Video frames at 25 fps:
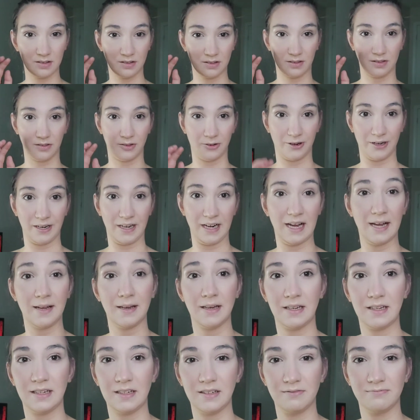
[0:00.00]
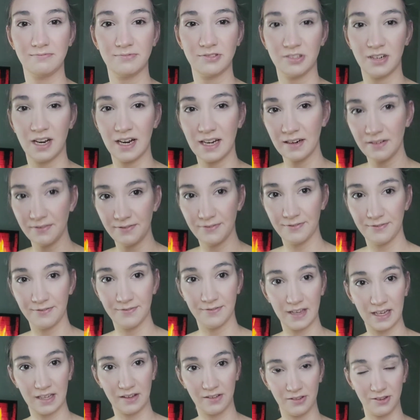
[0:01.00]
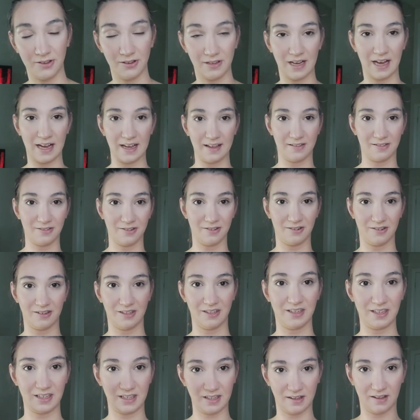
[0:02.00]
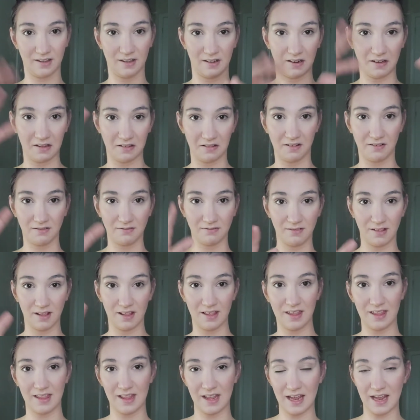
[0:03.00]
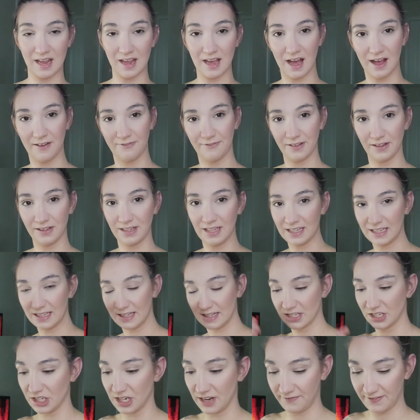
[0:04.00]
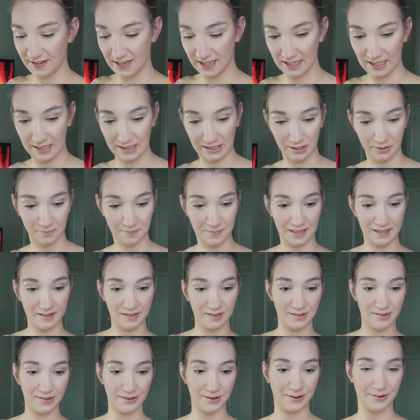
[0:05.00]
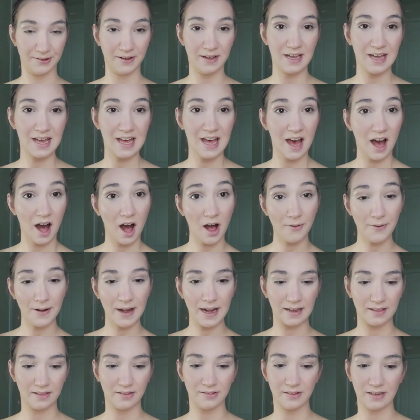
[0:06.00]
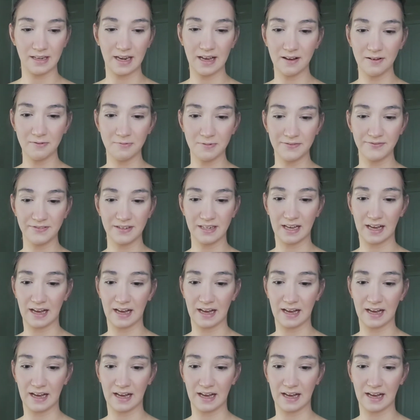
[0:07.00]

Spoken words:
Sorry, I'm trying to fix you guys so you can see. I feel like it's shifting a little bit. So all right, so now with the